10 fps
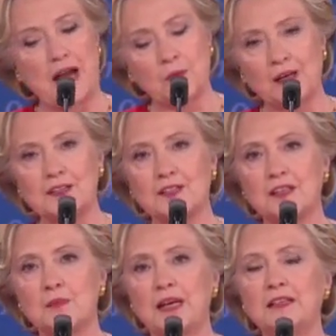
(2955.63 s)
I want to see
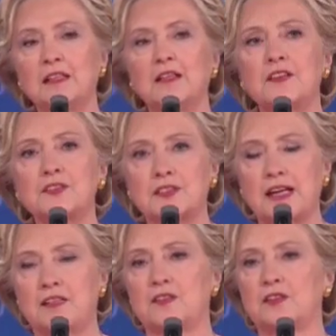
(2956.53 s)
them ended in the
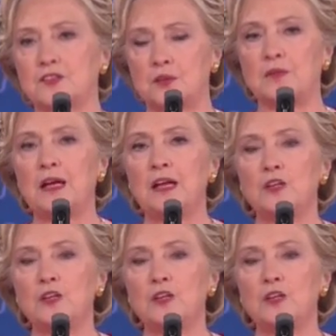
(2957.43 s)
state system.